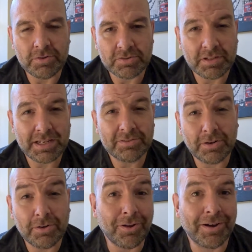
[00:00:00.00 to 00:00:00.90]
So that is a
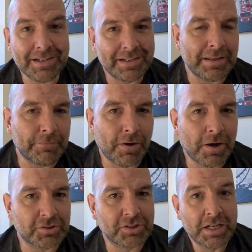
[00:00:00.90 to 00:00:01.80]
lightningly
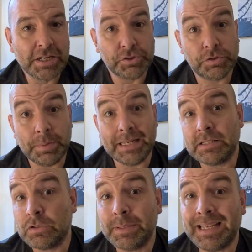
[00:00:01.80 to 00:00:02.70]
fast
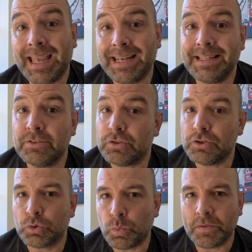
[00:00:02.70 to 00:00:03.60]
speed to be getting into
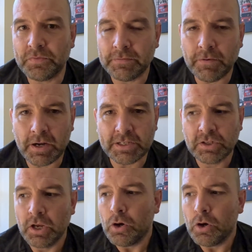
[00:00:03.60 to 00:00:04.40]
just one device.